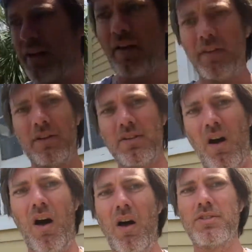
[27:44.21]
There's
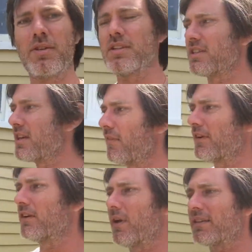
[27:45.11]
all sorts of stuff you can
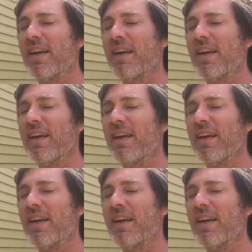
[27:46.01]
do outside.